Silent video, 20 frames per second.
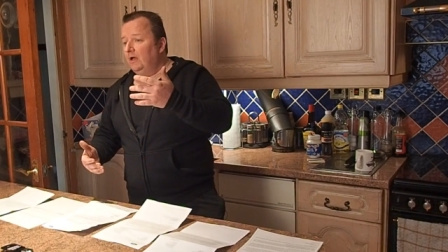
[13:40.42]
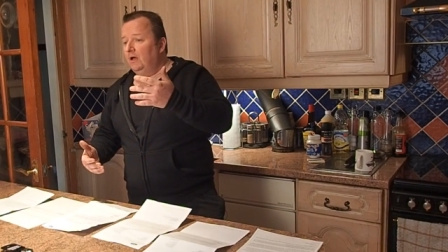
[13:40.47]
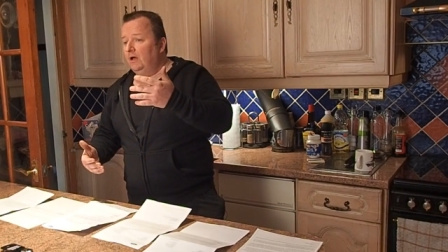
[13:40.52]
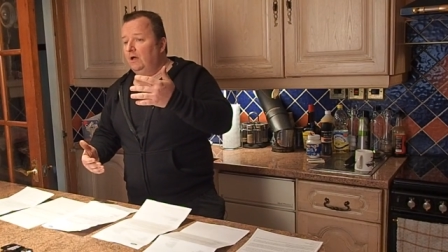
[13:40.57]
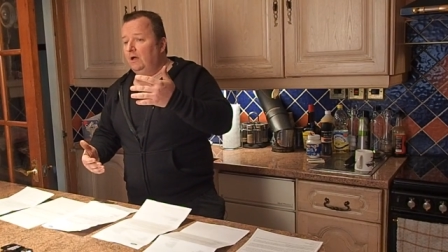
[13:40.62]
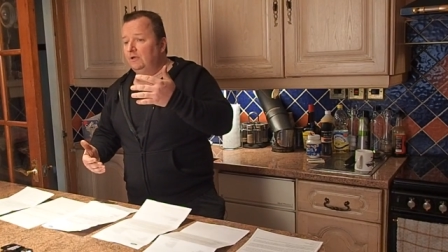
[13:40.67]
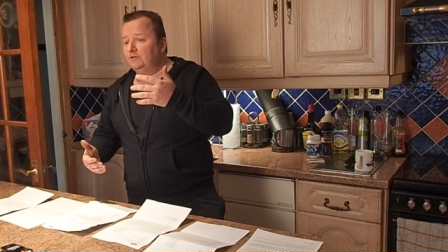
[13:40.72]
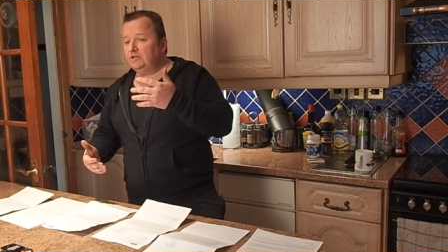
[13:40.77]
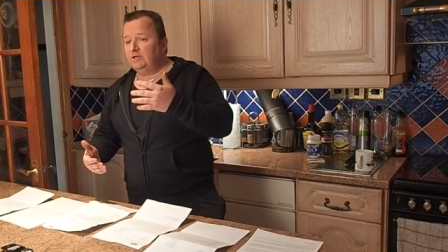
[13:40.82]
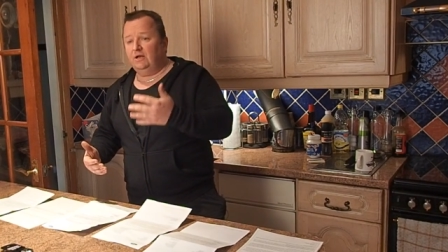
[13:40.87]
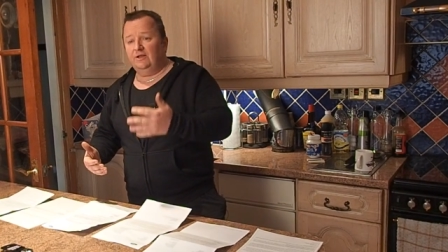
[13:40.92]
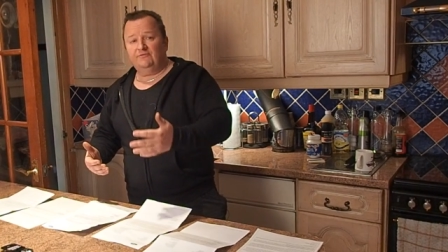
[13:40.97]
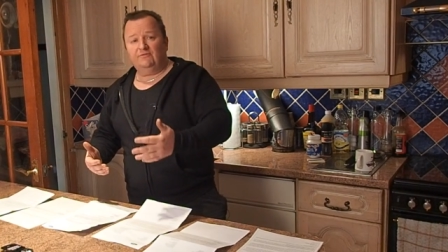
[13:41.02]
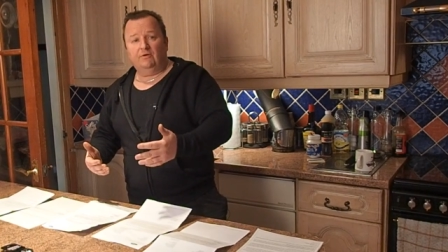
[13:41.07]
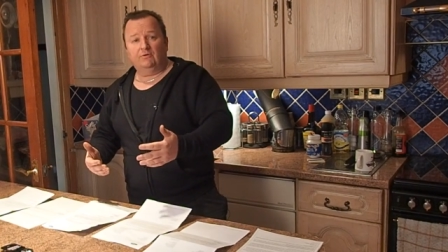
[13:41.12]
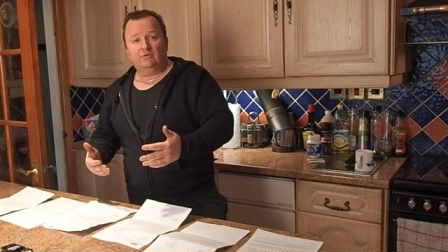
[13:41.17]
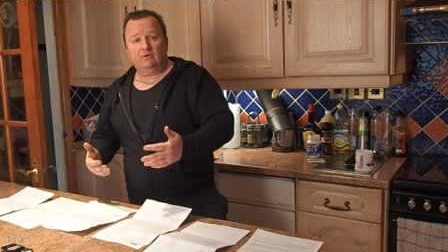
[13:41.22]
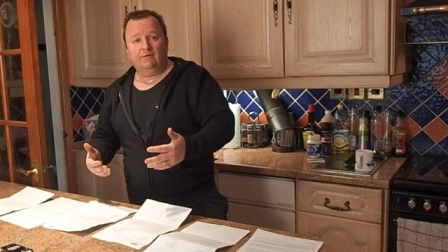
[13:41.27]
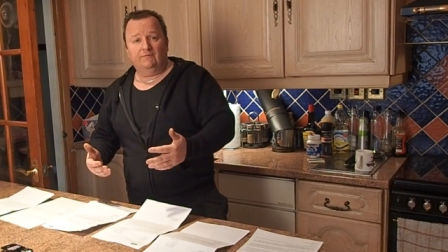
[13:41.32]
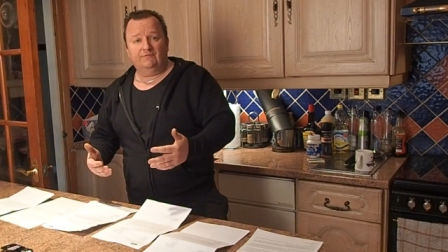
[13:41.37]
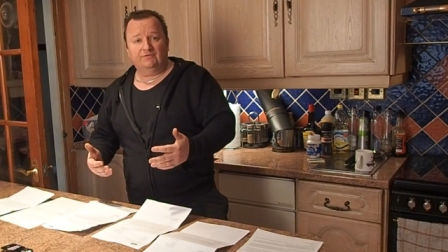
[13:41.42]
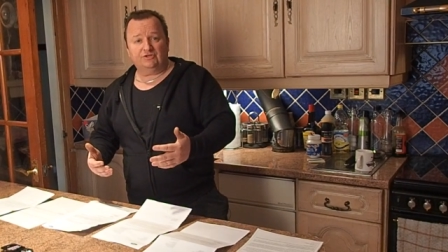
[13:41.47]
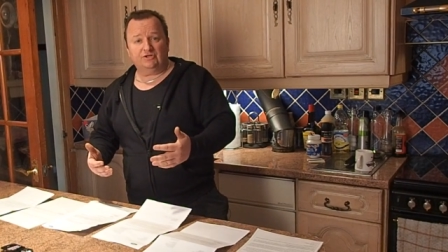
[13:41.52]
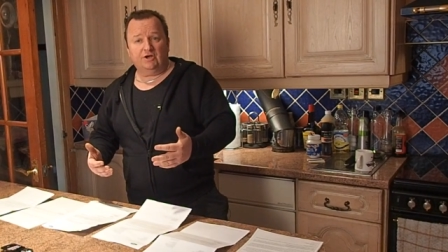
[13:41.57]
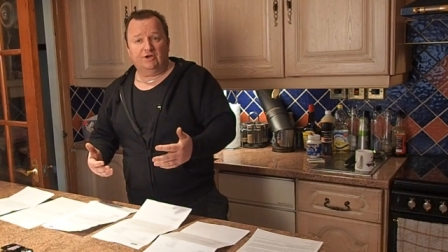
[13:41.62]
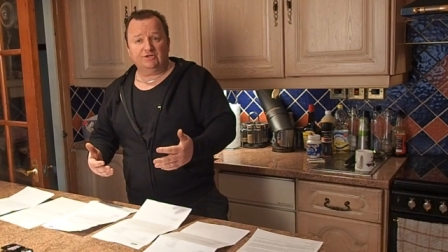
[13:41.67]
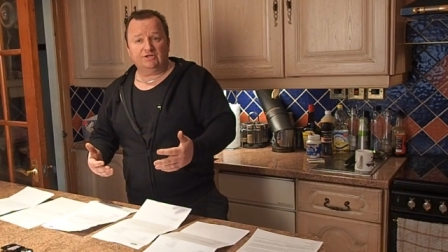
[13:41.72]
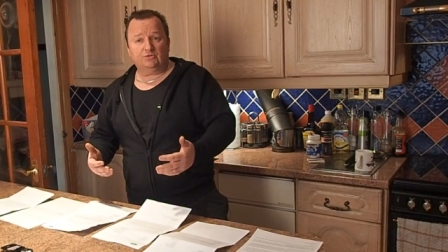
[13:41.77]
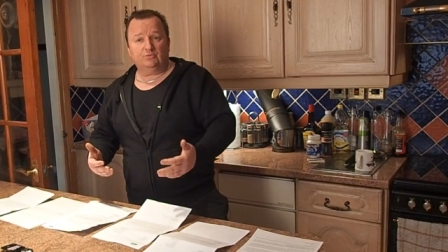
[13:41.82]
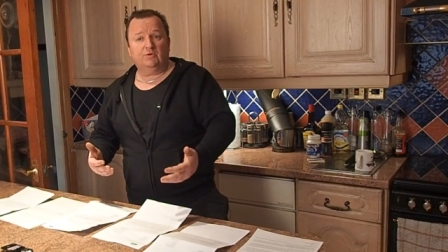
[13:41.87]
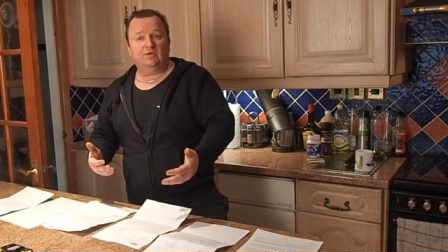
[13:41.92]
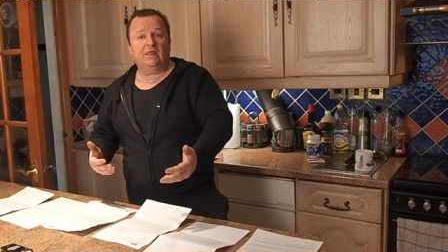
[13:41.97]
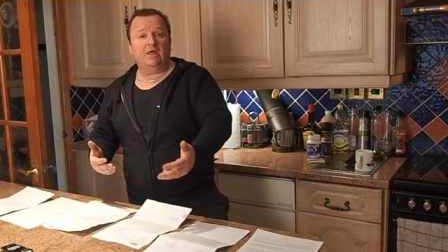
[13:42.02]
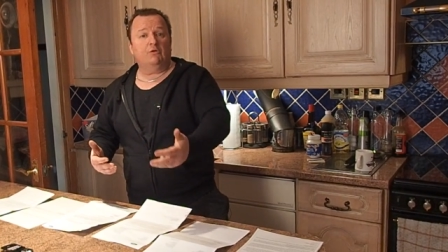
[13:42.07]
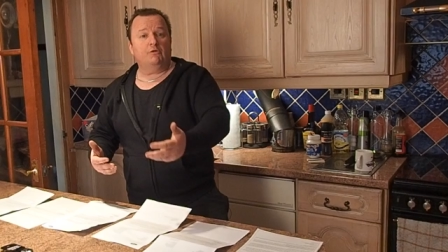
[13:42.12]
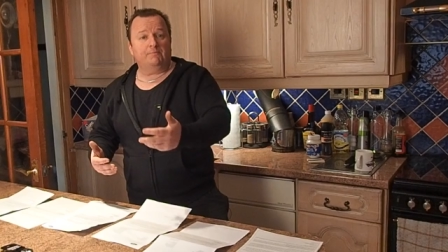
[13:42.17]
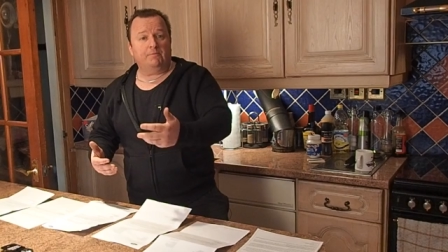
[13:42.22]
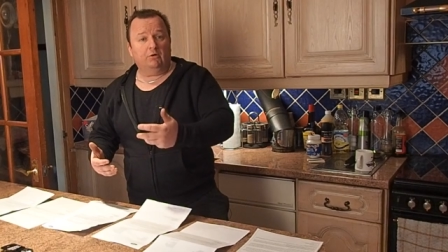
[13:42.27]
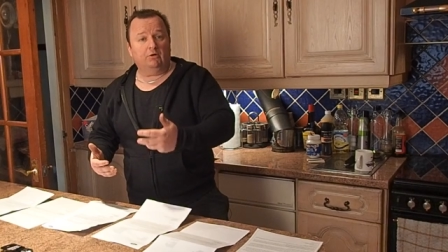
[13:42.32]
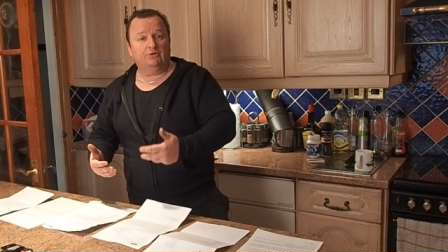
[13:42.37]
telephone conversations where they're
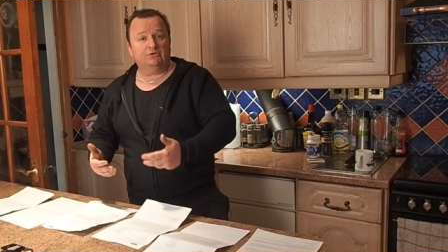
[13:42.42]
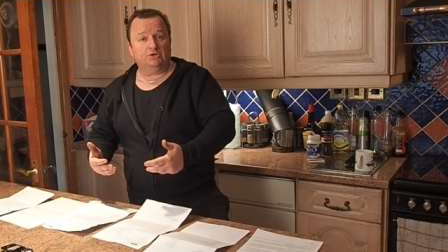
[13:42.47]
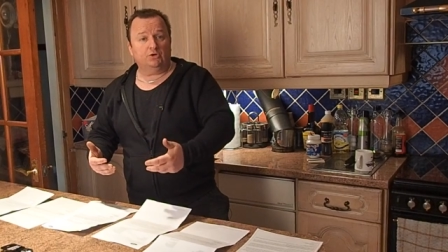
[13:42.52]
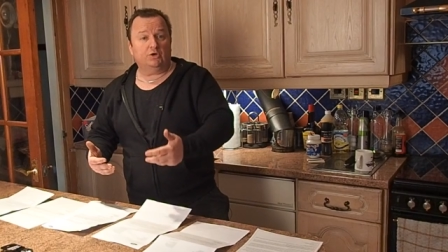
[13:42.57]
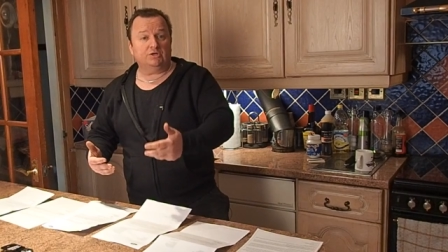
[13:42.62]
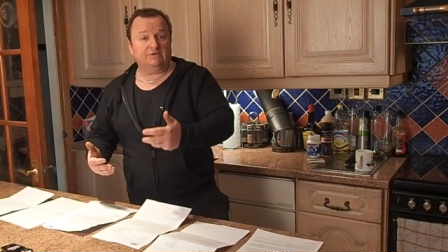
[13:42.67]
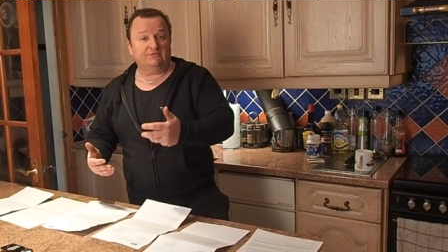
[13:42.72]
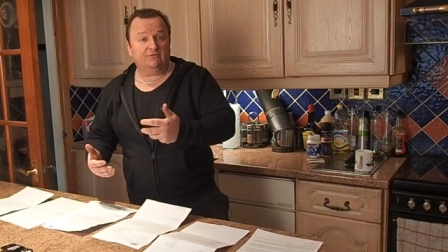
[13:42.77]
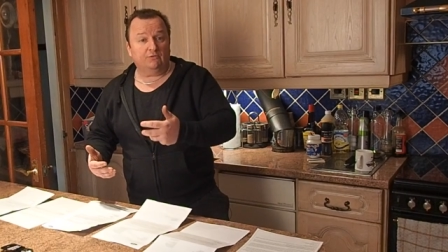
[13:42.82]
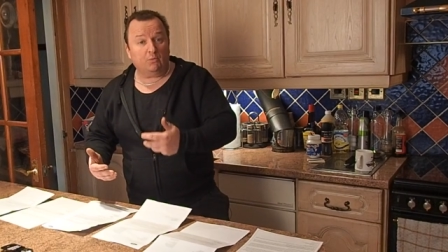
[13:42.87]
apologising